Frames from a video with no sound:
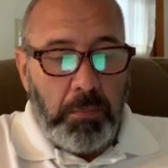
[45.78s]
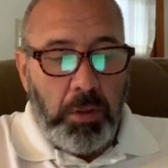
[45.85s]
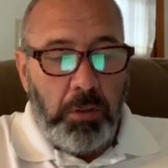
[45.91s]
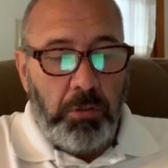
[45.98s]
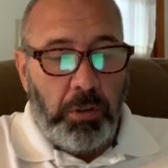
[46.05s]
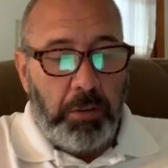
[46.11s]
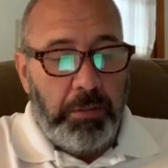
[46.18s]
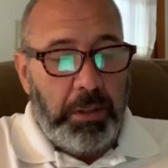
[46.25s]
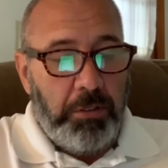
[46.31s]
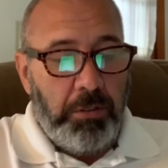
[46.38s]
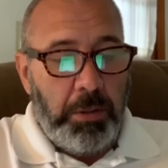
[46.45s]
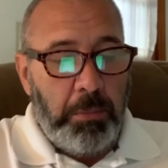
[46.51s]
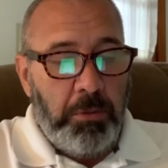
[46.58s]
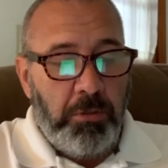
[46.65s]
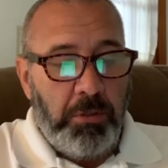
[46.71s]
surveys
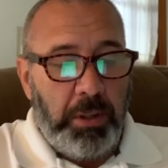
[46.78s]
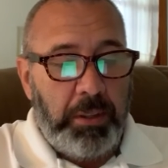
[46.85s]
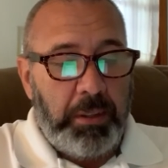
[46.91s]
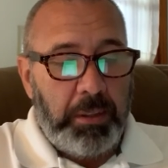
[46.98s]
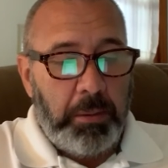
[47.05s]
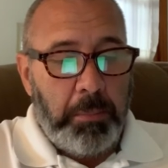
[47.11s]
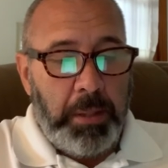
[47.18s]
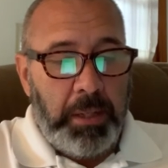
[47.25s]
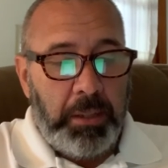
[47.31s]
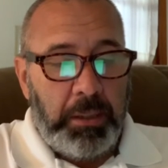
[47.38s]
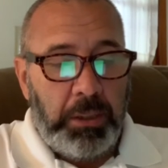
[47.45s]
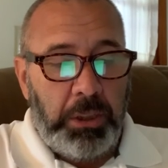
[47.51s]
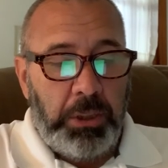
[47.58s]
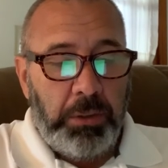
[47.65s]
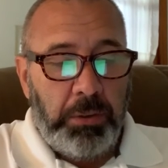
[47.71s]
demonstrate that
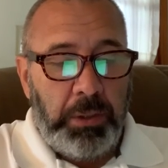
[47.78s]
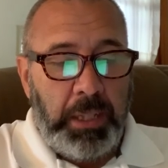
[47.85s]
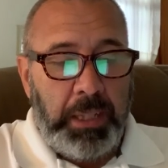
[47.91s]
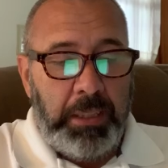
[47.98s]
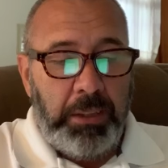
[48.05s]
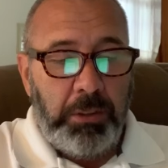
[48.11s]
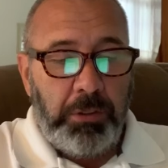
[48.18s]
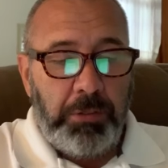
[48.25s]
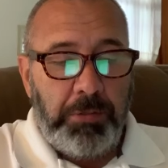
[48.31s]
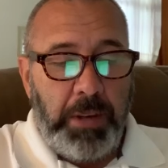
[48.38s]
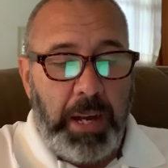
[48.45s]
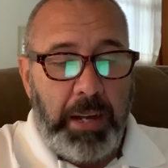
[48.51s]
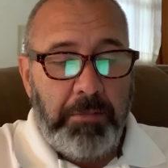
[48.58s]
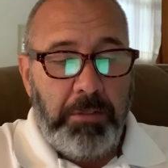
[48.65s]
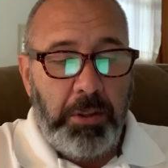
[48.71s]
American children ages
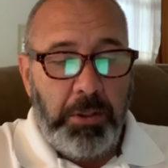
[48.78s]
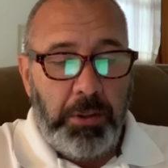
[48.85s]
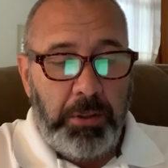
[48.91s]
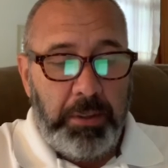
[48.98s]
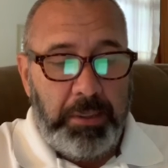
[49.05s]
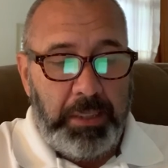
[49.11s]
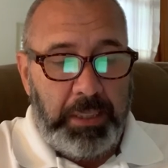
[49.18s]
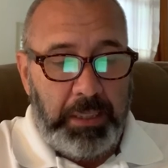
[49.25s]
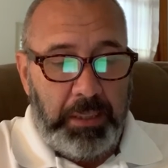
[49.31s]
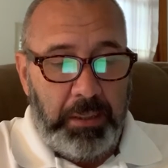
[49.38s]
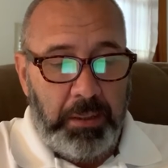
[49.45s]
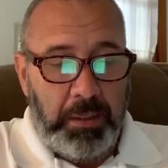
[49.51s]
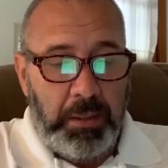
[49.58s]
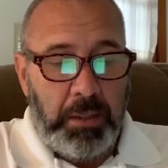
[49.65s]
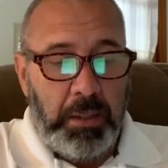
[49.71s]
5 to 13
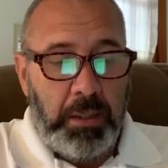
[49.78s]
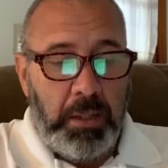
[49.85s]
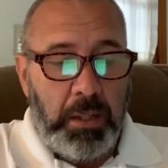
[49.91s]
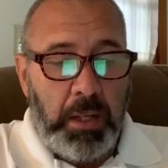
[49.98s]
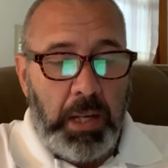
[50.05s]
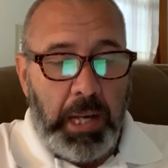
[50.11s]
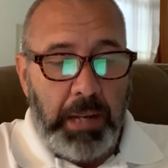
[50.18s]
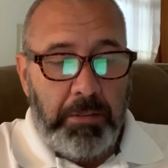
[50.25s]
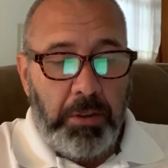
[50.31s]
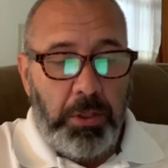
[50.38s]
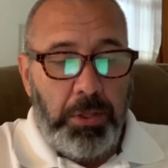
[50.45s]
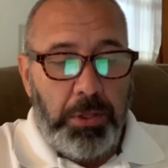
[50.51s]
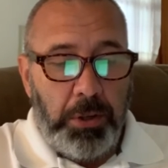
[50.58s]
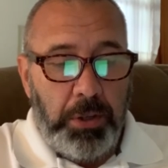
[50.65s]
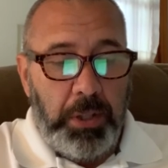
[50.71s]
have a
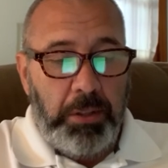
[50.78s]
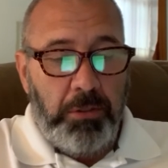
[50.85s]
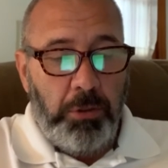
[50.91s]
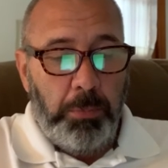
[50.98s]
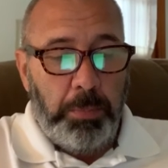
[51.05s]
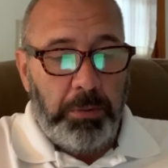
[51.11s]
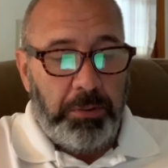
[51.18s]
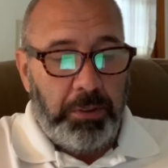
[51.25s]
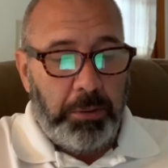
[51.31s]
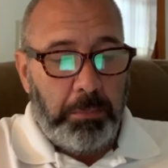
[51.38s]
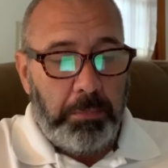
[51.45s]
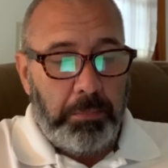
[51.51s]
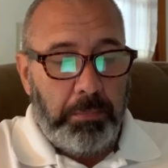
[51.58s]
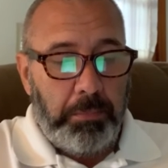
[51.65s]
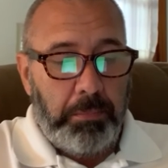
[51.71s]
32%
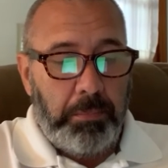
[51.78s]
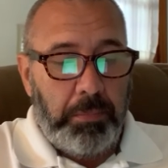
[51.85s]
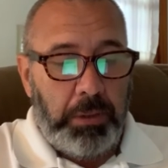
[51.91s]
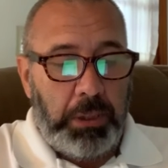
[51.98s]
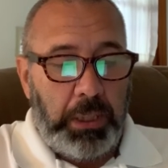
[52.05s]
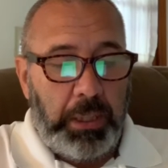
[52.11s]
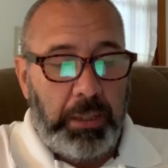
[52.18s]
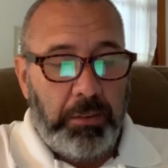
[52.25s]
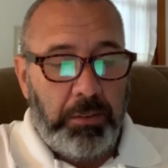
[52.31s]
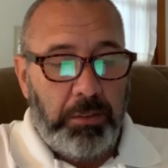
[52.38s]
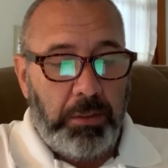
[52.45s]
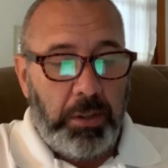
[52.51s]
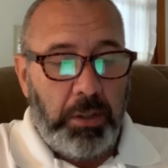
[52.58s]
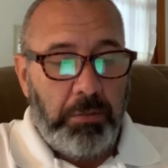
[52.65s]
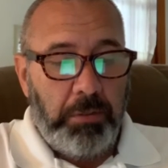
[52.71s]

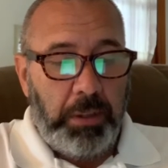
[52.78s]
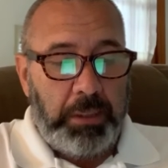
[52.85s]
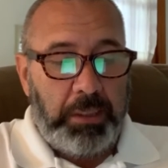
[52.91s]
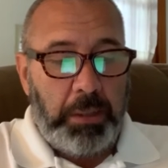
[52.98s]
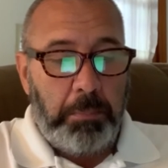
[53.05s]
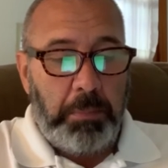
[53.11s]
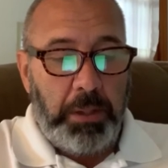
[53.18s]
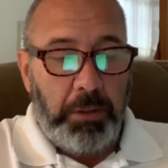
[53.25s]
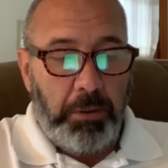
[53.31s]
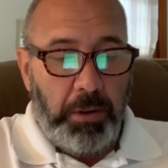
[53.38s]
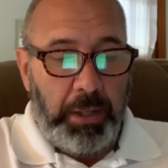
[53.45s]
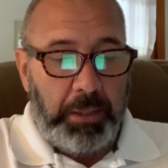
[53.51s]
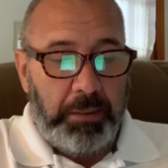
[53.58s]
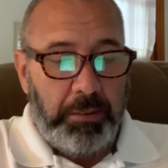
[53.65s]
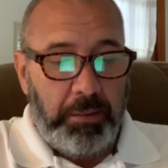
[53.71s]
chance of accepting
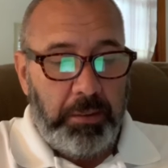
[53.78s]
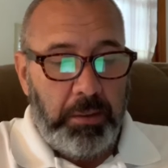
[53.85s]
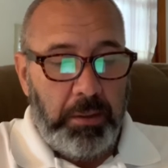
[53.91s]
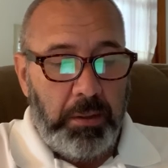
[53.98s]
Christ.